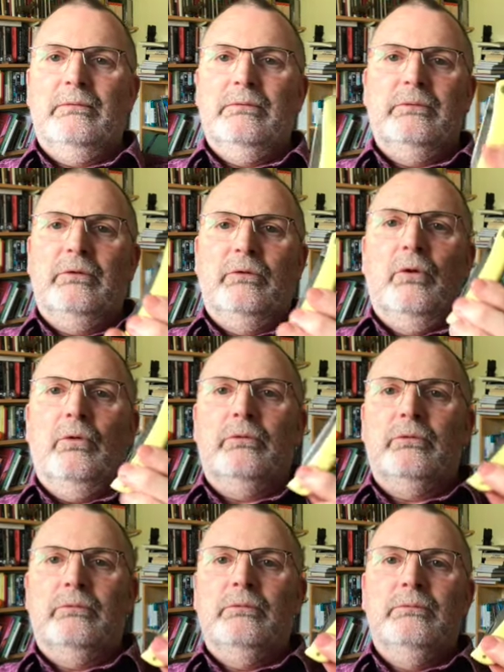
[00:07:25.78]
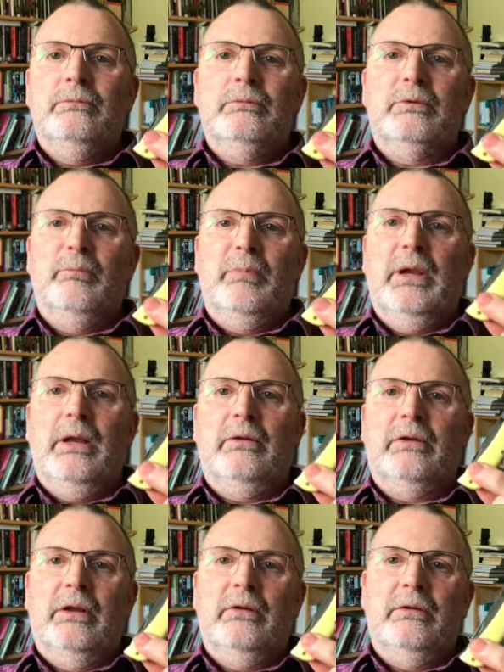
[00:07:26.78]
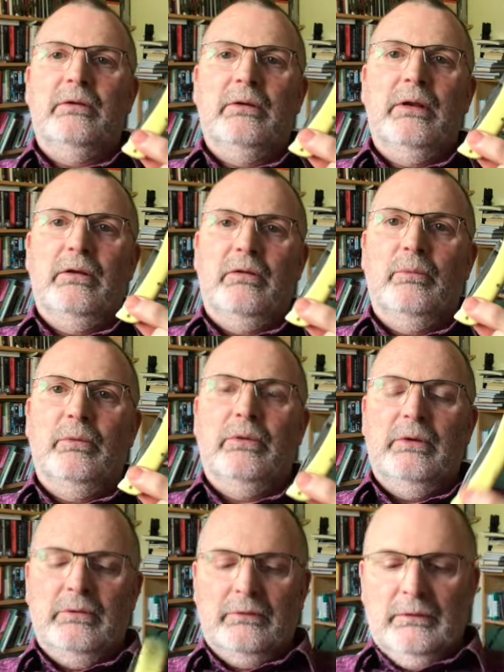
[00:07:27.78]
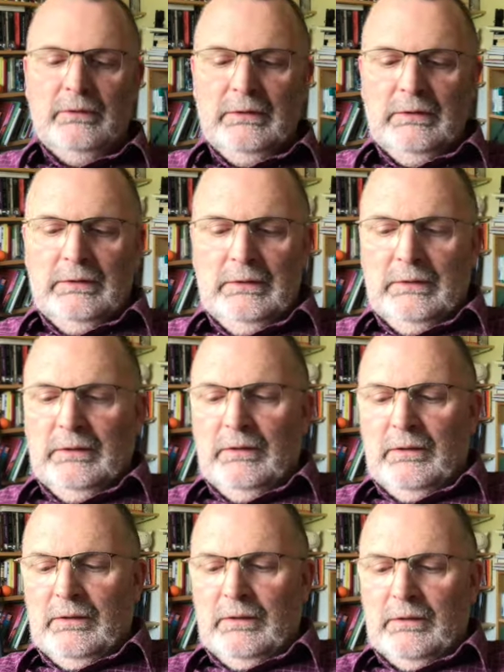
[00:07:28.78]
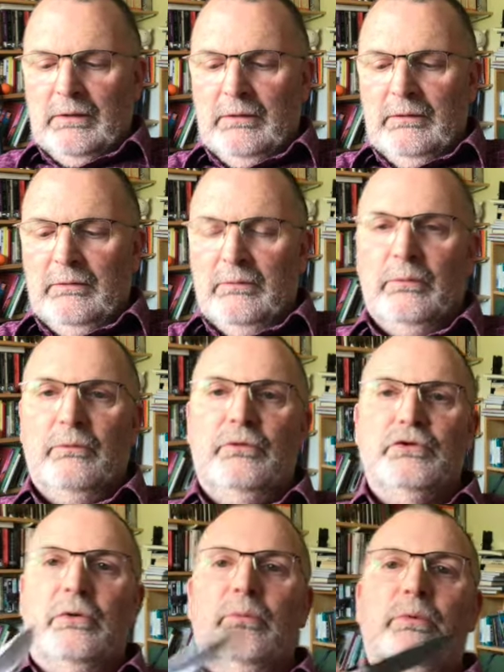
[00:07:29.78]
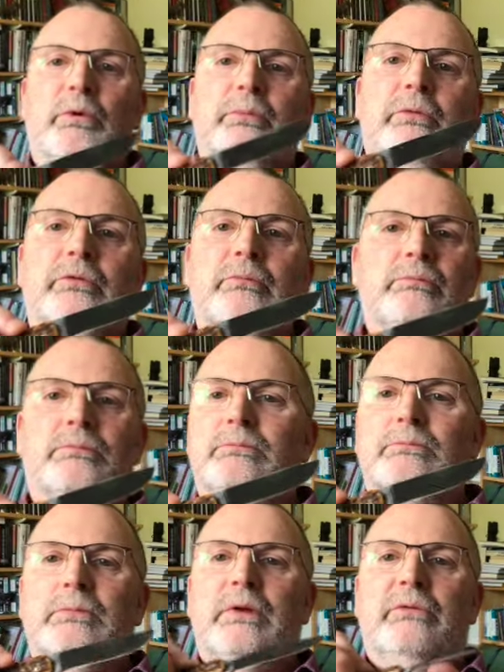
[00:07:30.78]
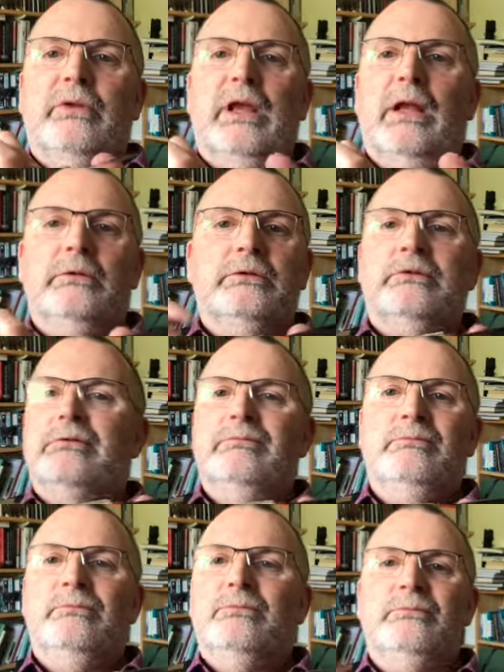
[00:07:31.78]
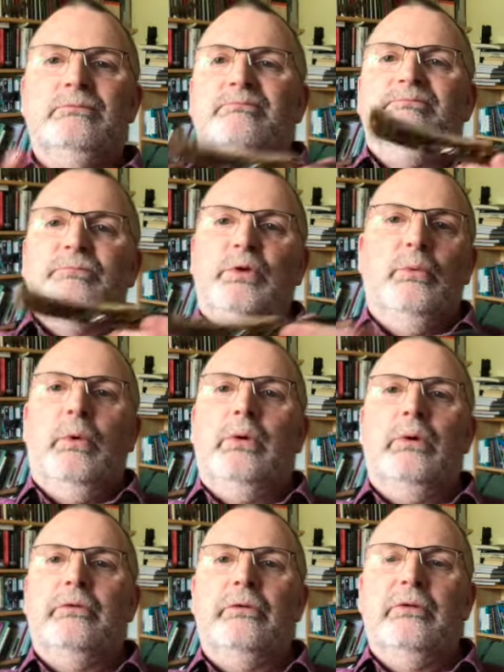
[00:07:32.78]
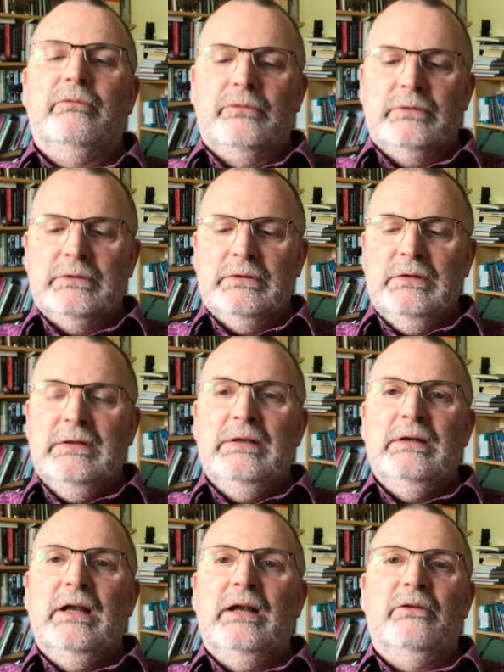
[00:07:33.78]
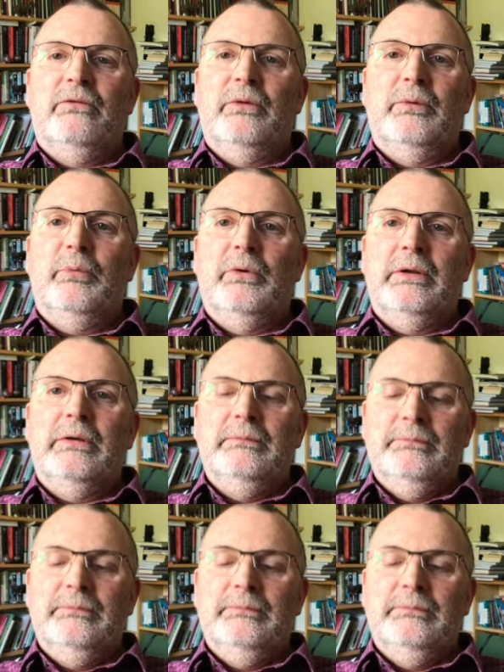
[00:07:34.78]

did not compare to cutting anything with this. Uh, but for general purpose, everything else, you won't notice the difference. And it's very pretty.